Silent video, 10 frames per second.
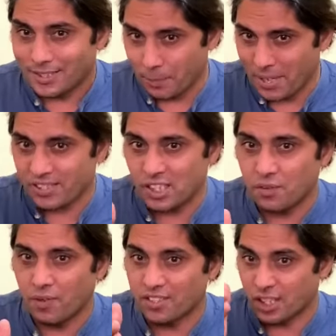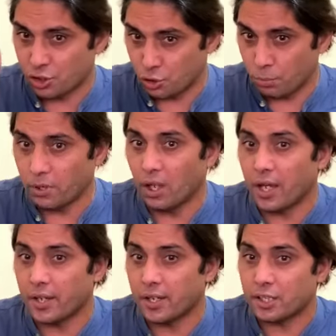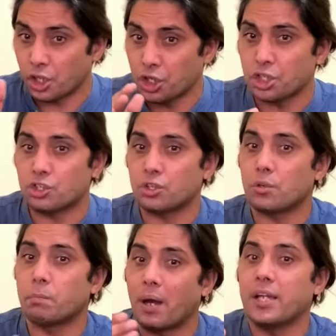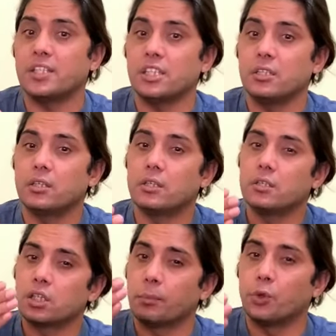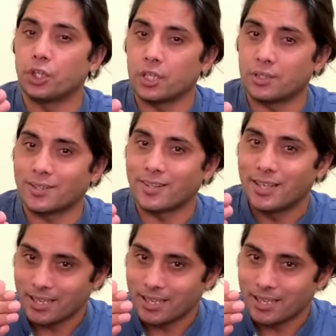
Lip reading: the message was a stimuli created by the communicator.